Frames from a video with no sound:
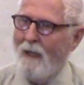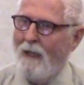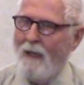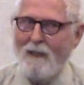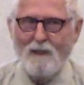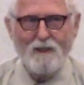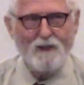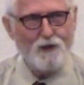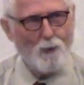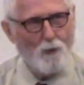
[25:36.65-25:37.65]
a
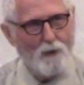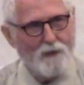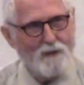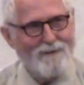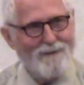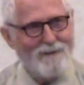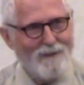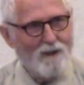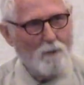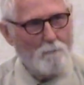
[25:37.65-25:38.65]
short
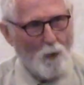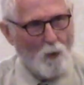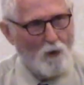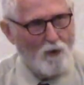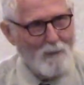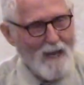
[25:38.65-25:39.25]
little poem.